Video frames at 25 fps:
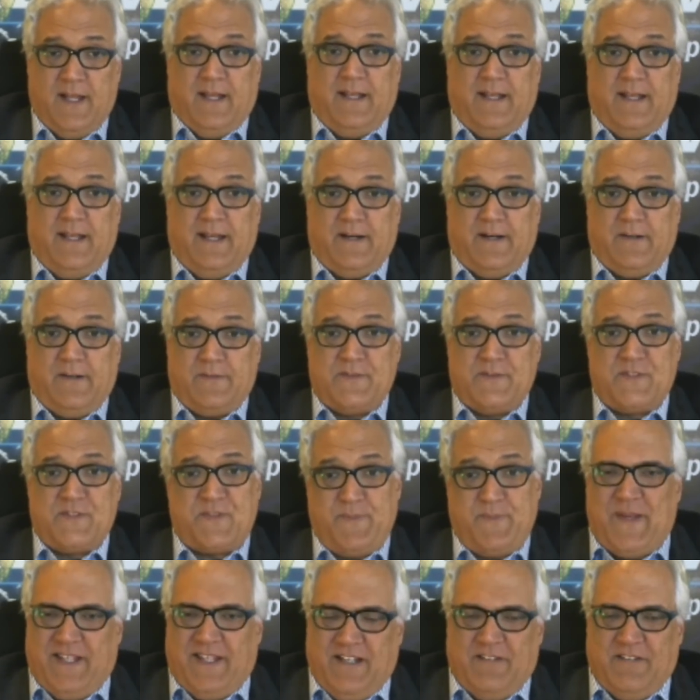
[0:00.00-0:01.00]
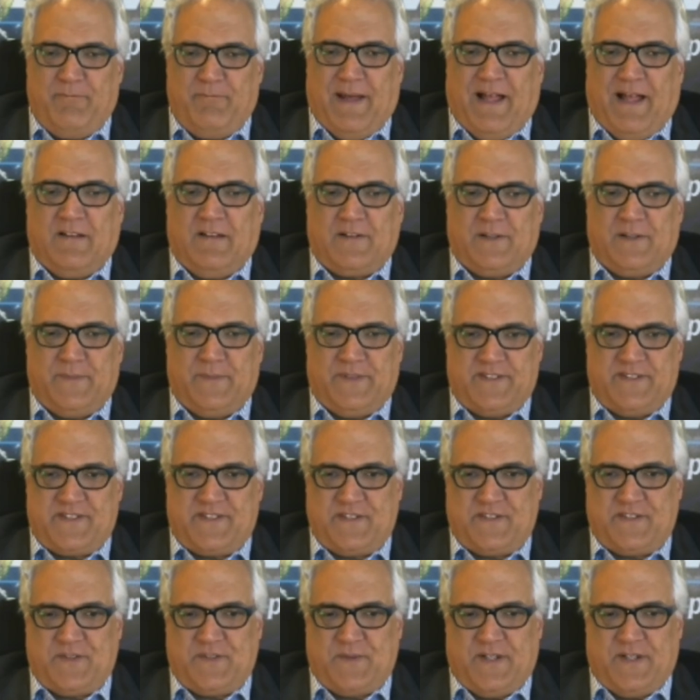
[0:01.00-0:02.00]
Now, speaking of Balcombe and the
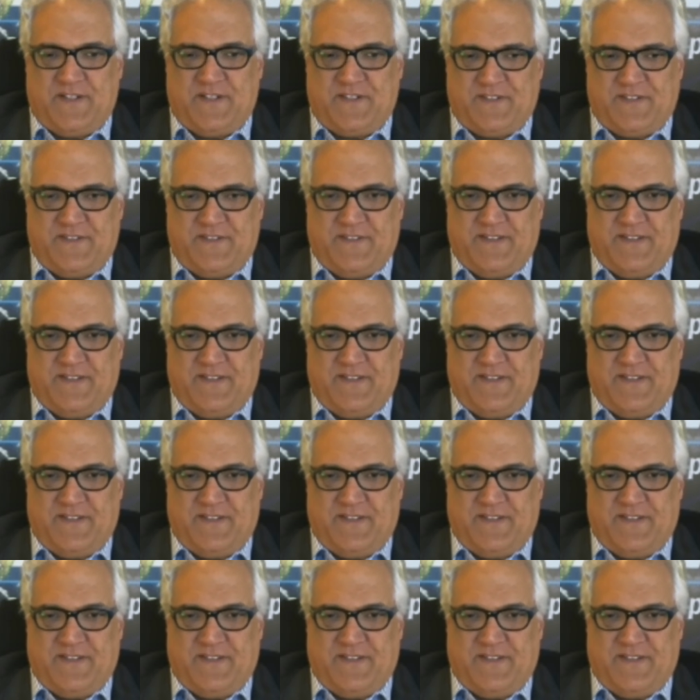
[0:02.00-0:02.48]
situation